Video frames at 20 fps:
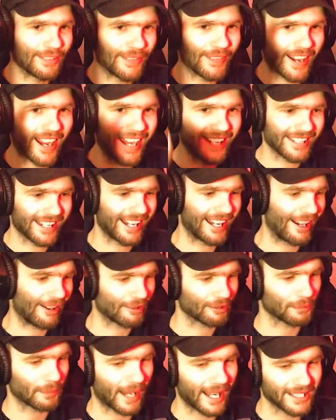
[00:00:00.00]
Finally, I
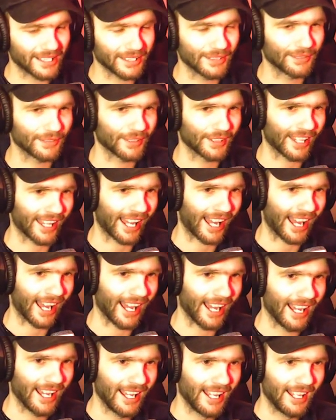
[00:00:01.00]
was waiting for that.